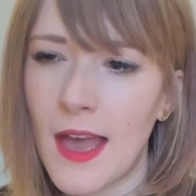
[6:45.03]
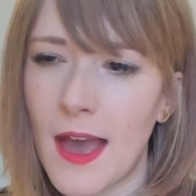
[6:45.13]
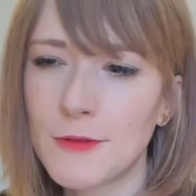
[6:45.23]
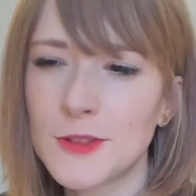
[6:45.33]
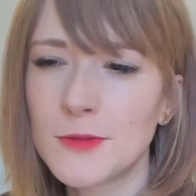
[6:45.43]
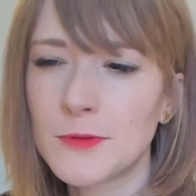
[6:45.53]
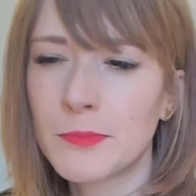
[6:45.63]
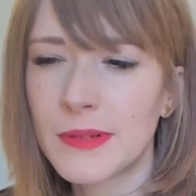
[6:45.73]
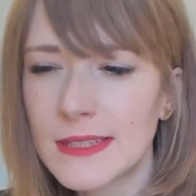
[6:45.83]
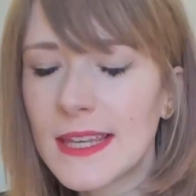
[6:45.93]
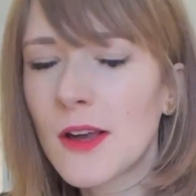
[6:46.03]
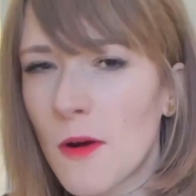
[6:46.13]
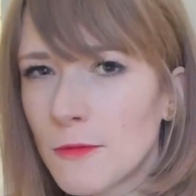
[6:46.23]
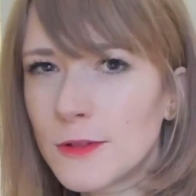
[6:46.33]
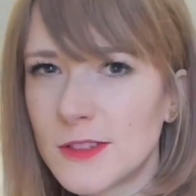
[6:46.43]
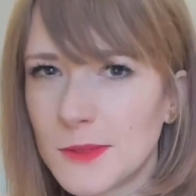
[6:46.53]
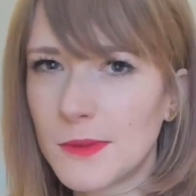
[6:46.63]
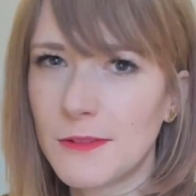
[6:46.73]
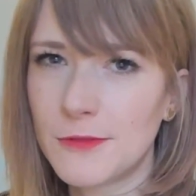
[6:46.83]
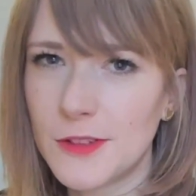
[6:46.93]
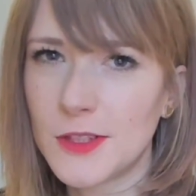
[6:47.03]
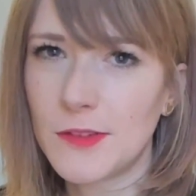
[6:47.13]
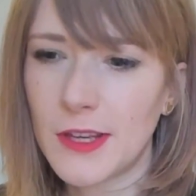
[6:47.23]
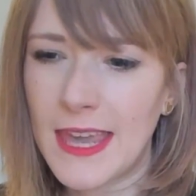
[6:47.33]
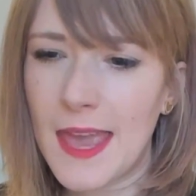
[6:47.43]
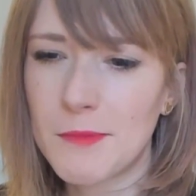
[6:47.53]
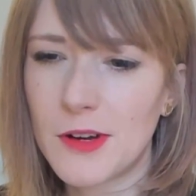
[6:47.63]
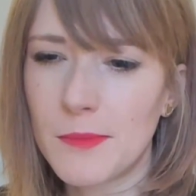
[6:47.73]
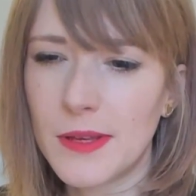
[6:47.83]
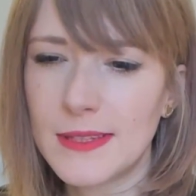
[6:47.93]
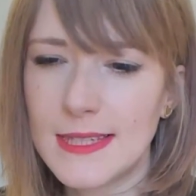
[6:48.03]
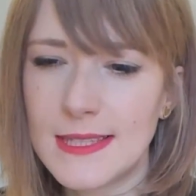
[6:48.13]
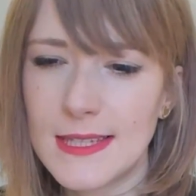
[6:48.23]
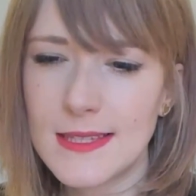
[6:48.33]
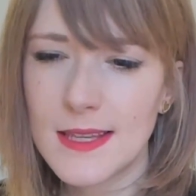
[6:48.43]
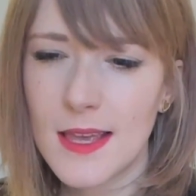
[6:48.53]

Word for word: I was pretty comfortable in front of the camera but this is